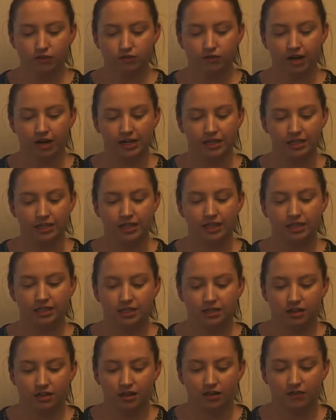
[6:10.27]
Finally,
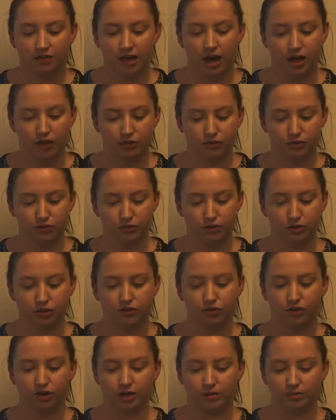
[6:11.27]
if the
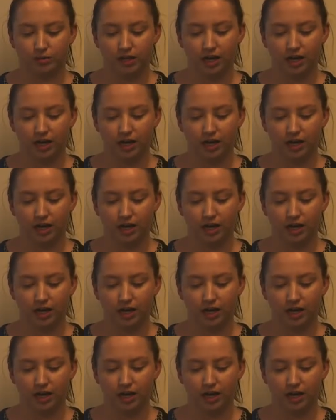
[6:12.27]
atherosclerotic